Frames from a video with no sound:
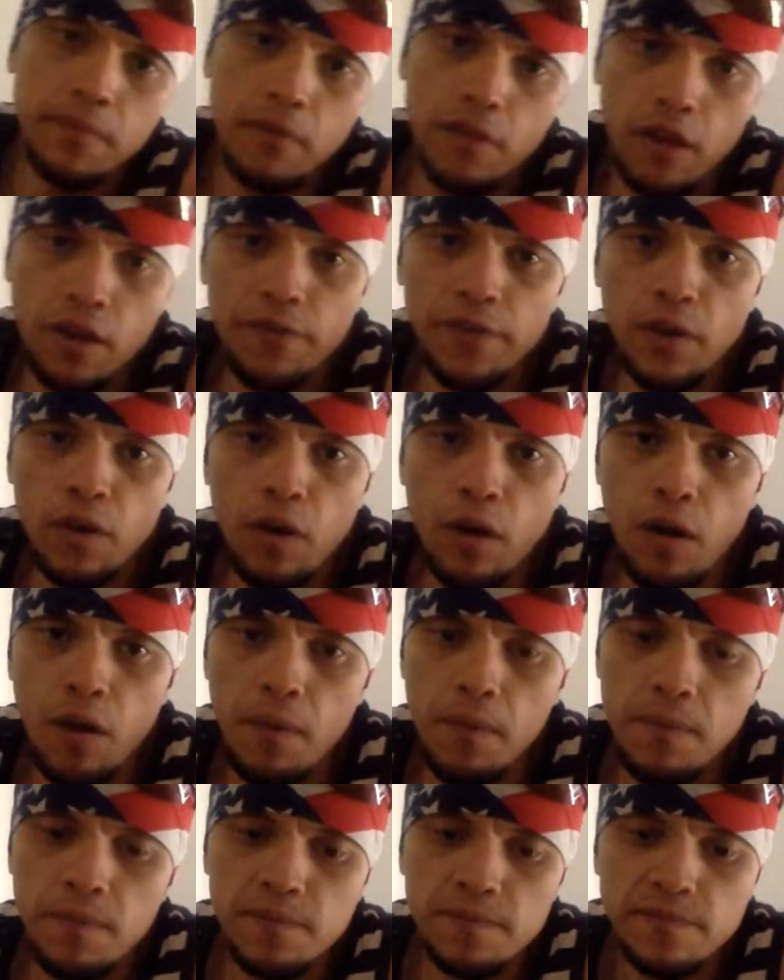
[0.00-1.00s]
Love you all.
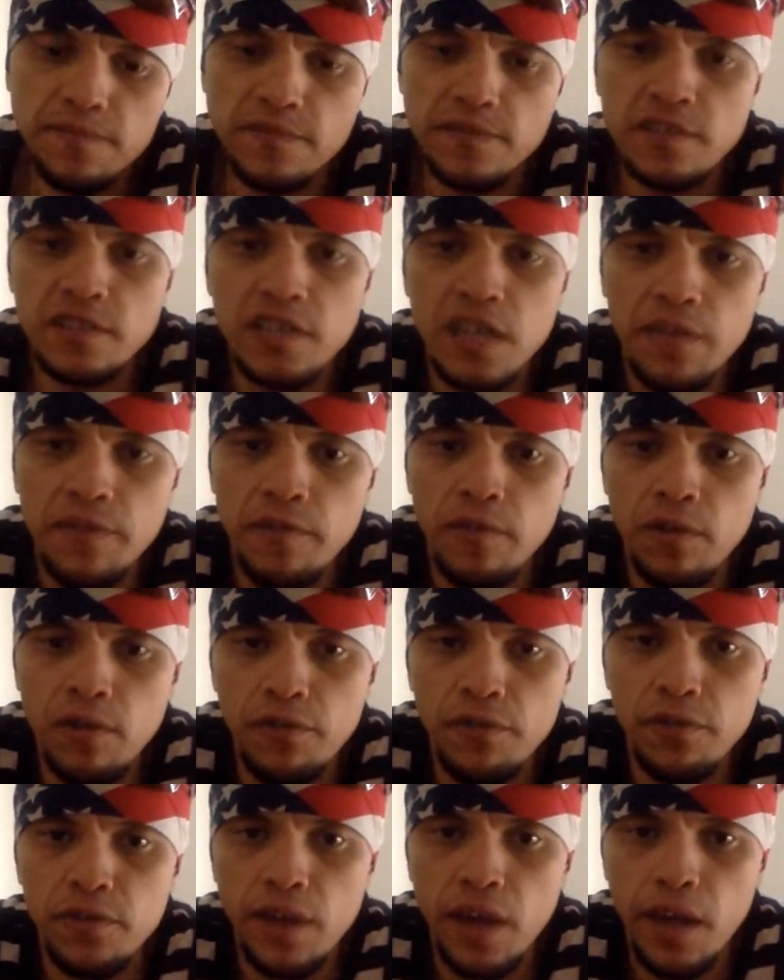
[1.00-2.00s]
Have a
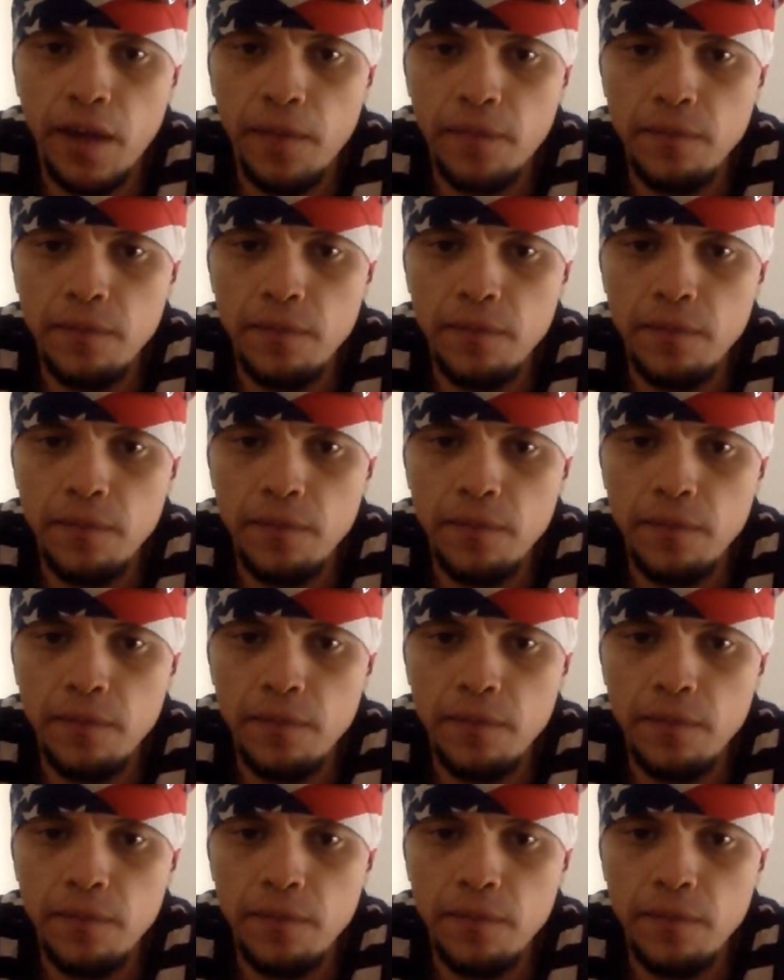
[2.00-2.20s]
wonderful day.